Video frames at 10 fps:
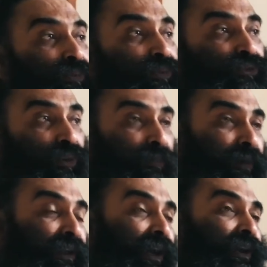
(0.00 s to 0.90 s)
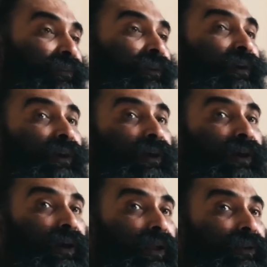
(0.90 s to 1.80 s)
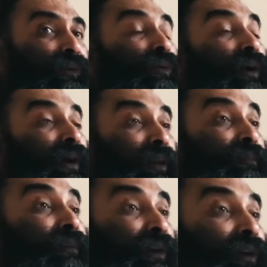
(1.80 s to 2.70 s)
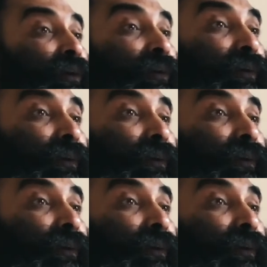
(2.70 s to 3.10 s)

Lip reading: to enjoy my life, and yoga helped me a lot.